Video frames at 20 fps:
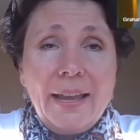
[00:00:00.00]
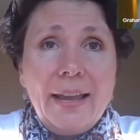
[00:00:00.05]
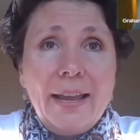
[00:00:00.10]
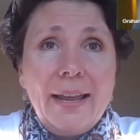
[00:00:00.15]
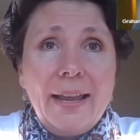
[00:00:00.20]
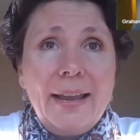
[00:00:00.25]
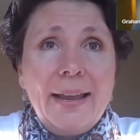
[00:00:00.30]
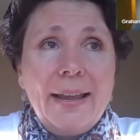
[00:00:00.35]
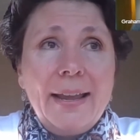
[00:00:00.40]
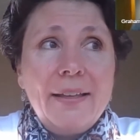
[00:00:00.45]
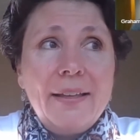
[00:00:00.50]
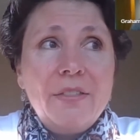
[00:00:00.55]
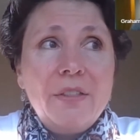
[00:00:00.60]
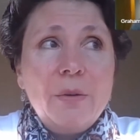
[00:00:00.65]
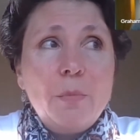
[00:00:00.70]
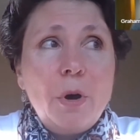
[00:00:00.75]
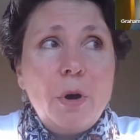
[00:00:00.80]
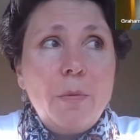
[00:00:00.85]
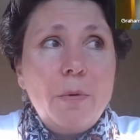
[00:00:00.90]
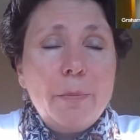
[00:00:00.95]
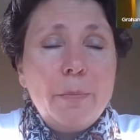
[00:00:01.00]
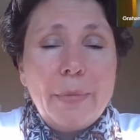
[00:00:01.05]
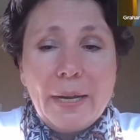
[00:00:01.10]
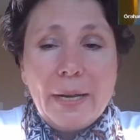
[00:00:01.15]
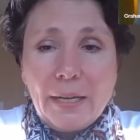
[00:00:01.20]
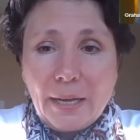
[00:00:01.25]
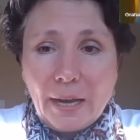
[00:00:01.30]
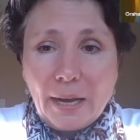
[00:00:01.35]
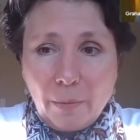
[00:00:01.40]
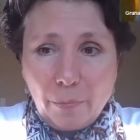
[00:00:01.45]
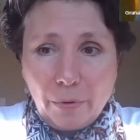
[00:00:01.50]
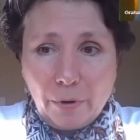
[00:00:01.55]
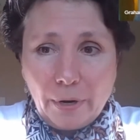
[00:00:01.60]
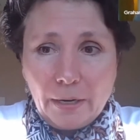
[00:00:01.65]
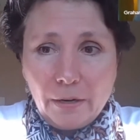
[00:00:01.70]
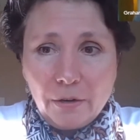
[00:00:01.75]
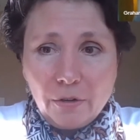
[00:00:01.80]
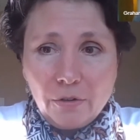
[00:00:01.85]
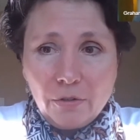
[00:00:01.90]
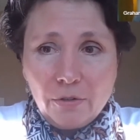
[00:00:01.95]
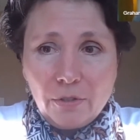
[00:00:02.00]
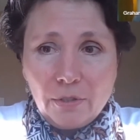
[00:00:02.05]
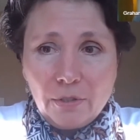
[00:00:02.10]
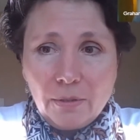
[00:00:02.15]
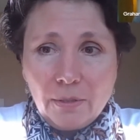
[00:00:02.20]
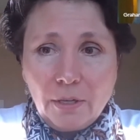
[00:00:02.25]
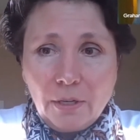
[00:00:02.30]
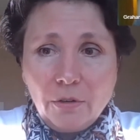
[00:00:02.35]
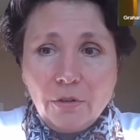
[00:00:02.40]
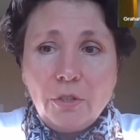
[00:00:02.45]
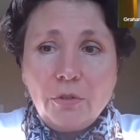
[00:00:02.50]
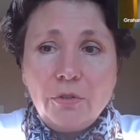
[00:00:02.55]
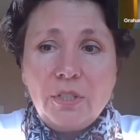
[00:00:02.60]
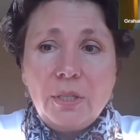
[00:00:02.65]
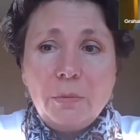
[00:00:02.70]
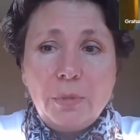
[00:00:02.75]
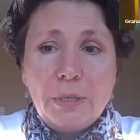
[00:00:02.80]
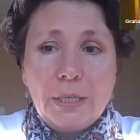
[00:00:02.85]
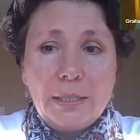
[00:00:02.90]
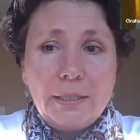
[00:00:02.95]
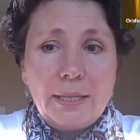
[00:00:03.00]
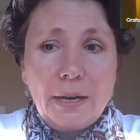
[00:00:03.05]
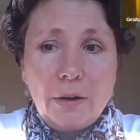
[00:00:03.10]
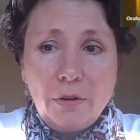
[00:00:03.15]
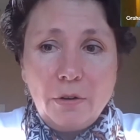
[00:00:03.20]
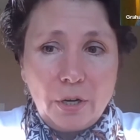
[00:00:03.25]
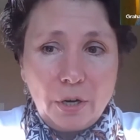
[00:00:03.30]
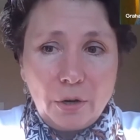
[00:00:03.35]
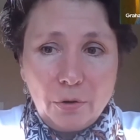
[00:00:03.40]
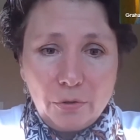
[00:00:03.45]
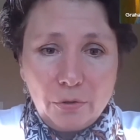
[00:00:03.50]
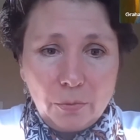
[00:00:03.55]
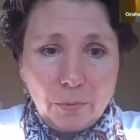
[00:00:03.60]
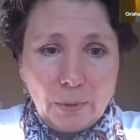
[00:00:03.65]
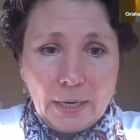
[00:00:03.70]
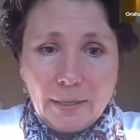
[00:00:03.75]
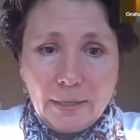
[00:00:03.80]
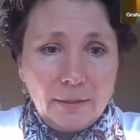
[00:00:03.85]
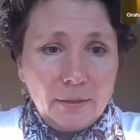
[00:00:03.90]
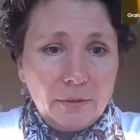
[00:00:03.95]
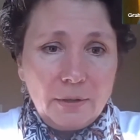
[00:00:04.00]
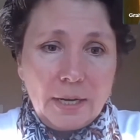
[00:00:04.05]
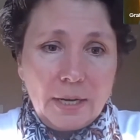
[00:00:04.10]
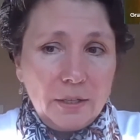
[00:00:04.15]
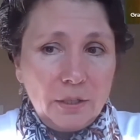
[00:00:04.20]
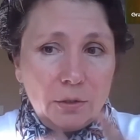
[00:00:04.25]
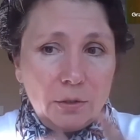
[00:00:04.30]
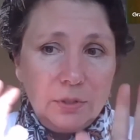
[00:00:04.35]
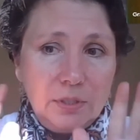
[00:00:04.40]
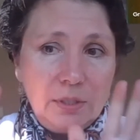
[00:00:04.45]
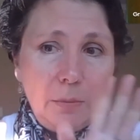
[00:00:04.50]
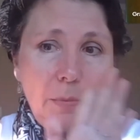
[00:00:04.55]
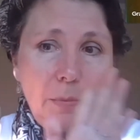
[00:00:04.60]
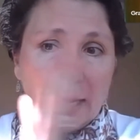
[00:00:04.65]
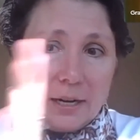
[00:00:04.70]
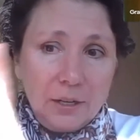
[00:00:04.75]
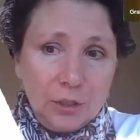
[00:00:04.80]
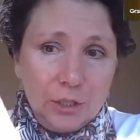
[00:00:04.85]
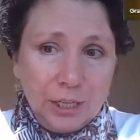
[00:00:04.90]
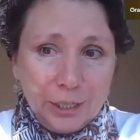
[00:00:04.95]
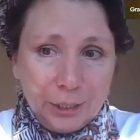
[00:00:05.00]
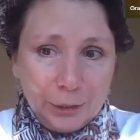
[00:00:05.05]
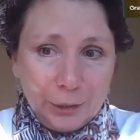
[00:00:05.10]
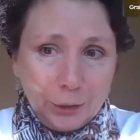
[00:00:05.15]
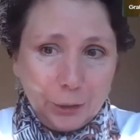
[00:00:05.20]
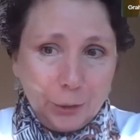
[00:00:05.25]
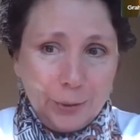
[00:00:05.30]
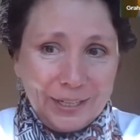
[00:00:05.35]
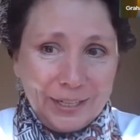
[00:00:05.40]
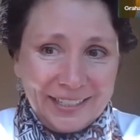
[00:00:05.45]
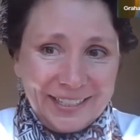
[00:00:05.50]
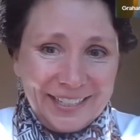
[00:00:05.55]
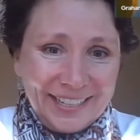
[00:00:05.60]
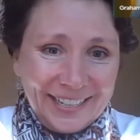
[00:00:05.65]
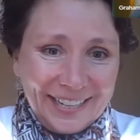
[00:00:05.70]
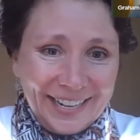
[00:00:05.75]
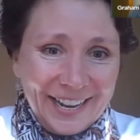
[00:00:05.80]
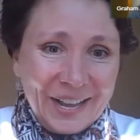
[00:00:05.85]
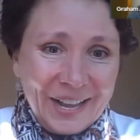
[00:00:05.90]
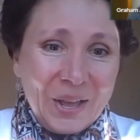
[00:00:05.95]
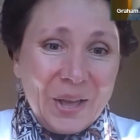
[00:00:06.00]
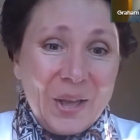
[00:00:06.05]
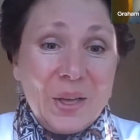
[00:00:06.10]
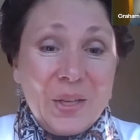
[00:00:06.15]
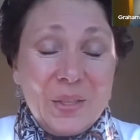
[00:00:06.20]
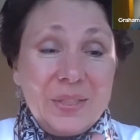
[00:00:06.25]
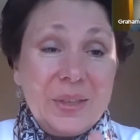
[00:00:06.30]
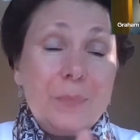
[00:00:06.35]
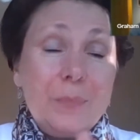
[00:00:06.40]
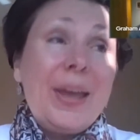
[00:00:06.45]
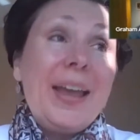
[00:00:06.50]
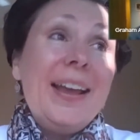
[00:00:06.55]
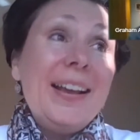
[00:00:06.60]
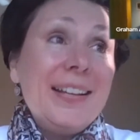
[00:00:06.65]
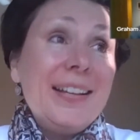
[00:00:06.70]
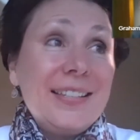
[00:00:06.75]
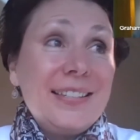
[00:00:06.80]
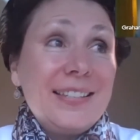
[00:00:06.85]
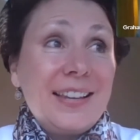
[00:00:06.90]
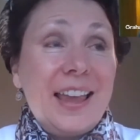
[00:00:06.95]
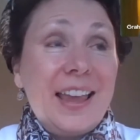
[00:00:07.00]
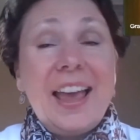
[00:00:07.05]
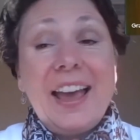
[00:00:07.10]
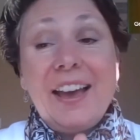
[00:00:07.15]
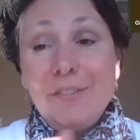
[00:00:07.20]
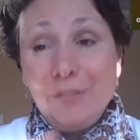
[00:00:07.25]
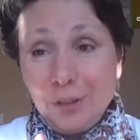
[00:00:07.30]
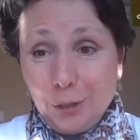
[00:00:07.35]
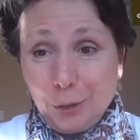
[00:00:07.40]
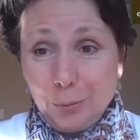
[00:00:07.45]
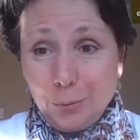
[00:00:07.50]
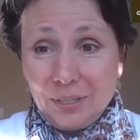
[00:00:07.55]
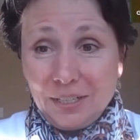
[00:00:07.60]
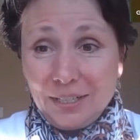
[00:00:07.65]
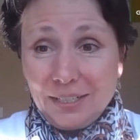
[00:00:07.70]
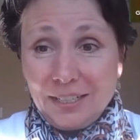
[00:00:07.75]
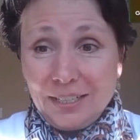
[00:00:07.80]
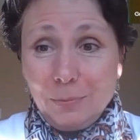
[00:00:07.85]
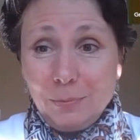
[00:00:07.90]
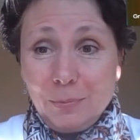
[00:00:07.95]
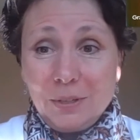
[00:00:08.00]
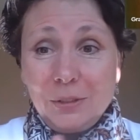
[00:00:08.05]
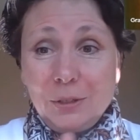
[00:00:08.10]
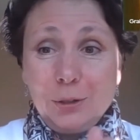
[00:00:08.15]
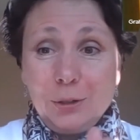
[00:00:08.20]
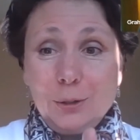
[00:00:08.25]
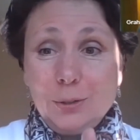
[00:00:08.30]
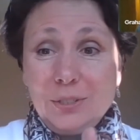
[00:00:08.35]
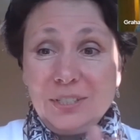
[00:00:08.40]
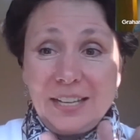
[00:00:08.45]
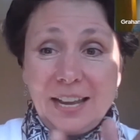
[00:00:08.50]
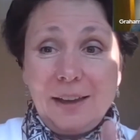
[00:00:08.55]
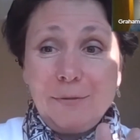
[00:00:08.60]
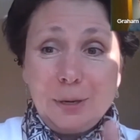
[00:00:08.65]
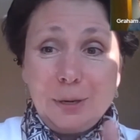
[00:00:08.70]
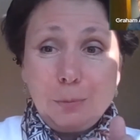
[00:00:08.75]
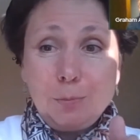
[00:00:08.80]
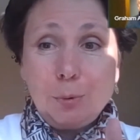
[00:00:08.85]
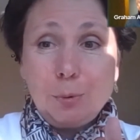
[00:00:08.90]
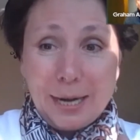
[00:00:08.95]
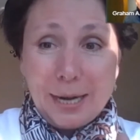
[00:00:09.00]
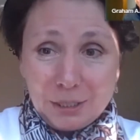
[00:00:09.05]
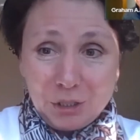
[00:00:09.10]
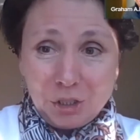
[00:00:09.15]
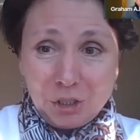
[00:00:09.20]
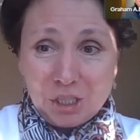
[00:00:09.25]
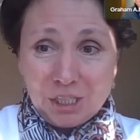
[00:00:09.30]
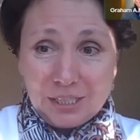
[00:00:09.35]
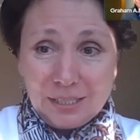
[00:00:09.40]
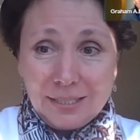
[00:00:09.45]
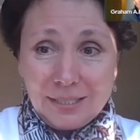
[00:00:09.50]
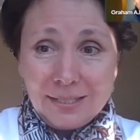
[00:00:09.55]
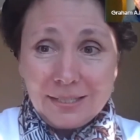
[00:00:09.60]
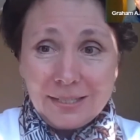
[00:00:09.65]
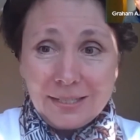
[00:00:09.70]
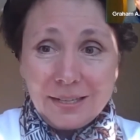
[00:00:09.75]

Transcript: And the mobile money operators, they're used to being telcos, right? They're not used to managing liquidity. The banks have liquidity, but they're used to having branches.